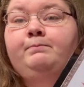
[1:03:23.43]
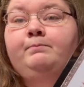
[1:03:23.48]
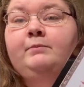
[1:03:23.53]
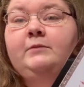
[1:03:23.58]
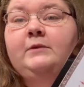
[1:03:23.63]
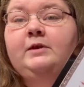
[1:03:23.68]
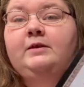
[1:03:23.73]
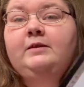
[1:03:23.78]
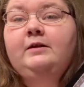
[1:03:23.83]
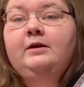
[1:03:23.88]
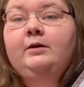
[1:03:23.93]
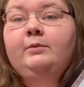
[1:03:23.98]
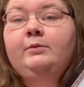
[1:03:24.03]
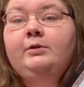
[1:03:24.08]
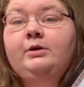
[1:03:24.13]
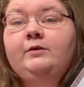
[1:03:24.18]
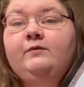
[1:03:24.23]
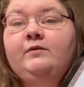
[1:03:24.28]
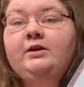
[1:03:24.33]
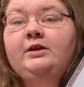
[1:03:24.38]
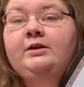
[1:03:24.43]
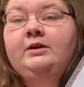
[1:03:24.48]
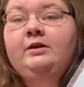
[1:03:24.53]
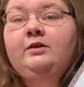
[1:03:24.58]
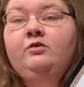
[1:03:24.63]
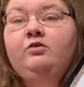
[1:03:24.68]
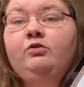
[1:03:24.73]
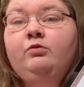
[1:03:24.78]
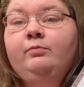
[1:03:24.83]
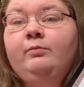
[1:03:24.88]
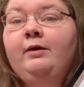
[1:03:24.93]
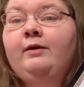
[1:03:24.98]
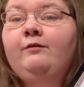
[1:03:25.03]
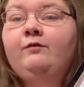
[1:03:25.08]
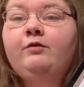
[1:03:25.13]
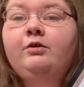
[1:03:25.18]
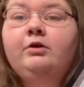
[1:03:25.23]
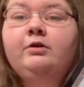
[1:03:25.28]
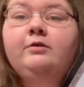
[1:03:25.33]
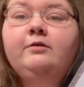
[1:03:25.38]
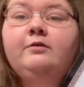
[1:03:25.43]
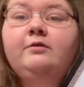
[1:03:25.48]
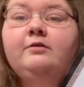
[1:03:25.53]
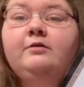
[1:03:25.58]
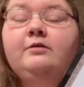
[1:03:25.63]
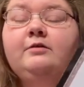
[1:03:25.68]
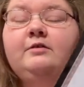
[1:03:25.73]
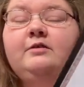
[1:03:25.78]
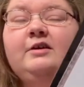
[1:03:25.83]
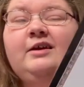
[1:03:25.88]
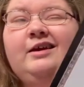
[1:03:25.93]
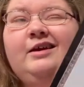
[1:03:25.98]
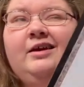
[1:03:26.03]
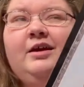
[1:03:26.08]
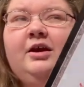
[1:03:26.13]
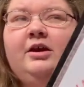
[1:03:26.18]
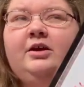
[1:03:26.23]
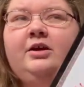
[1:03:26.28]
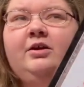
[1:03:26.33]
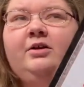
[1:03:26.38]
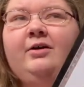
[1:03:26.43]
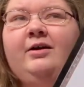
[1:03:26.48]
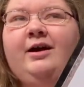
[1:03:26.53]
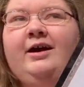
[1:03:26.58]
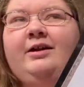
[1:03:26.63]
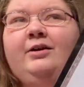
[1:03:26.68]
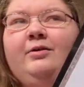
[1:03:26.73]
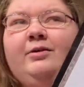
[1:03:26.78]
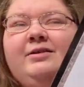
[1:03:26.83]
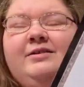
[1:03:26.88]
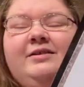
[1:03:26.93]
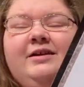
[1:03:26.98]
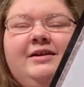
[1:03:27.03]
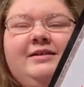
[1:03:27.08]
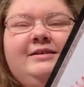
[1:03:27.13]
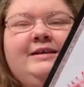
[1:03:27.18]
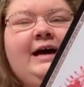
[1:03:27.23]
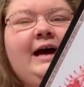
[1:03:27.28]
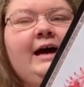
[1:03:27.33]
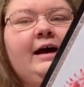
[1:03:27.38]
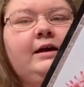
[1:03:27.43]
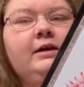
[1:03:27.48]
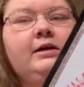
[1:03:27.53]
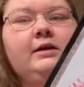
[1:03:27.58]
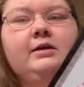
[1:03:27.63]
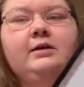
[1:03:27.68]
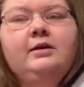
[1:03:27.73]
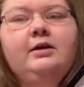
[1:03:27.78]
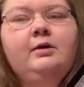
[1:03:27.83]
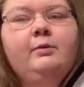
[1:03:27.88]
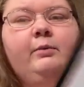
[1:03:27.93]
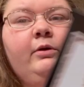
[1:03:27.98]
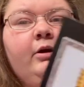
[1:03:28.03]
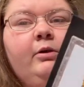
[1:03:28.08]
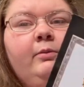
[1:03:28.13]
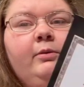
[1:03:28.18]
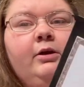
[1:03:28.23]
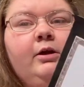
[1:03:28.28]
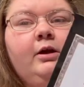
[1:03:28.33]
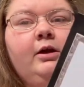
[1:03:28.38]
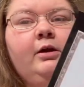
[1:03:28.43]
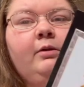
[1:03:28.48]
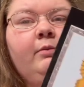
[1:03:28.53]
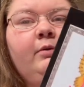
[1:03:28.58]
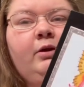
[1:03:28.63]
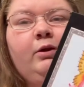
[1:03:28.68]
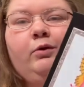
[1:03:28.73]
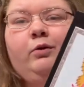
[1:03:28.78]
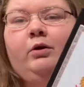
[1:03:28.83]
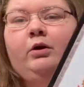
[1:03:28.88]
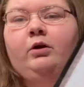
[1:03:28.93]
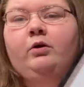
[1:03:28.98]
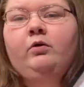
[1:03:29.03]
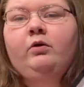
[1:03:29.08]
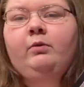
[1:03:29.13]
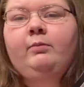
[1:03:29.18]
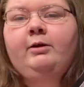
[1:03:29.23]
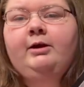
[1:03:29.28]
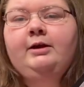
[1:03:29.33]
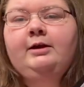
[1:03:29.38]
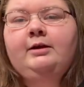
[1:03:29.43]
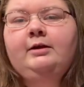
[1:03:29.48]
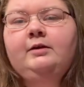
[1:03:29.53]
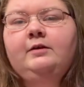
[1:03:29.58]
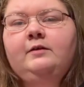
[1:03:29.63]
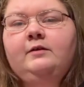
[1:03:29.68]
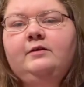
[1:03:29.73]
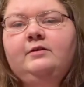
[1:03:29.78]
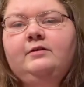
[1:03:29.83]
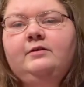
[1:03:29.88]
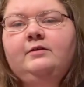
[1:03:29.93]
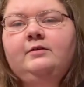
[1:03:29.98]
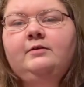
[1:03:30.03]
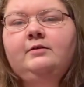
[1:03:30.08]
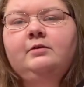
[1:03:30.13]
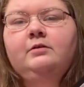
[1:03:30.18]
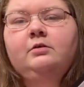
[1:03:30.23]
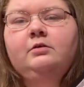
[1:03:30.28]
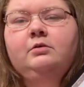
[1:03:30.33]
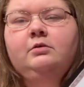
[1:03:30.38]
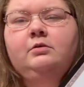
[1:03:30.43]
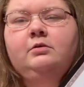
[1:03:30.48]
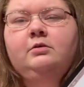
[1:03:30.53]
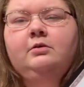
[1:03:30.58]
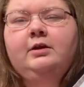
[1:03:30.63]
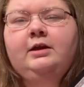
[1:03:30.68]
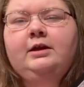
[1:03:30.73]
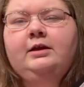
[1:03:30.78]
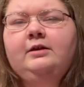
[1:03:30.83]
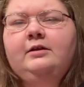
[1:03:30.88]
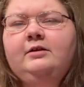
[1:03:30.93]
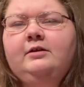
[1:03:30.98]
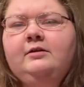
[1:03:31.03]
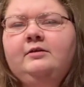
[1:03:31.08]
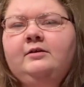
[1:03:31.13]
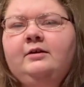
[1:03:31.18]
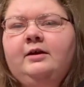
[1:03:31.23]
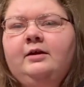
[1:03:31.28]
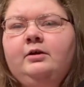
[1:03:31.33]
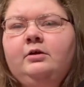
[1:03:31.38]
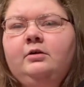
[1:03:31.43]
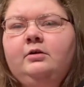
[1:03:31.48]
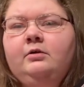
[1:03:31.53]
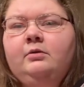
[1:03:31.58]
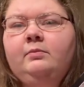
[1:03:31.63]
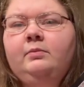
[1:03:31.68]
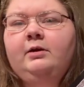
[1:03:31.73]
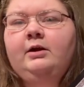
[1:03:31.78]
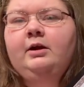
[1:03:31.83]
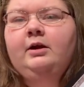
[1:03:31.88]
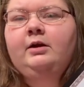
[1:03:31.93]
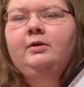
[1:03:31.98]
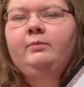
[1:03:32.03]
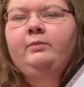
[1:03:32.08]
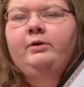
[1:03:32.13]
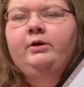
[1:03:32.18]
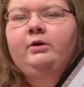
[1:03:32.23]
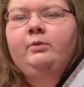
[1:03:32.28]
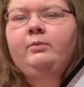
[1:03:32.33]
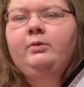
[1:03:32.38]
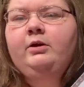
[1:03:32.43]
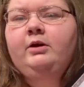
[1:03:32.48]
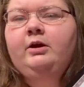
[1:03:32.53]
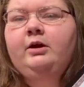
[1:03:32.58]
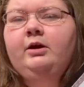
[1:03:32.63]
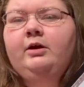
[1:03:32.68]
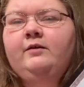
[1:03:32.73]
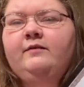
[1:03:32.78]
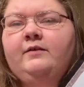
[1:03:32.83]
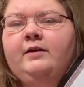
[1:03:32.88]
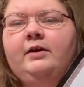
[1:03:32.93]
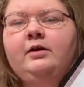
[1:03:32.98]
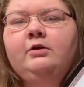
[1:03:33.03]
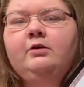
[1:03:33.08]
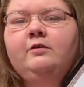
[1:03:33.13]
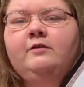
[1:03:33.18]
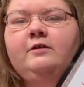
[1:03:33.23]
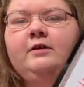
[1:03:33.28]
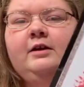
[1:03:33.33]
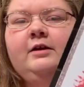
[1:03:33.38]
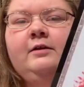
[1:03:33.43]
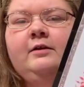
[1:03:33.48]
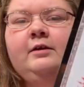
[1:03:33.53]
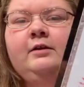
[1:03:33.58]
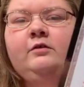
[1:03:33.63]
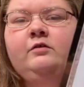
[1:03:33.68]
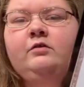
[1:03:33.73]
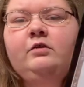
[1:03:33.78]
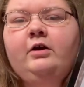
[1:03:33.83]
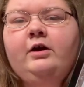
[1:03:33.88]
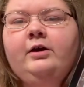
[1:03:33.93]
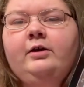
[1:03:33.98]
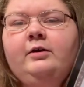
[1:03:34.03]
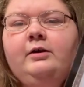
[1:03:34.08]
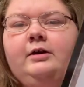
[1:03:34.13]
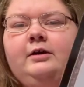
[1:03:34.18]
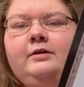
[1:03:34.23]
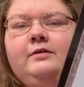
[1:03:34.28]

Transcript: I think I'm gonna finally do my first, you know, I know it's not technically a Mirabilia, but Nora Corbett is like the designer behind Mirabilia, if I understand things correctly.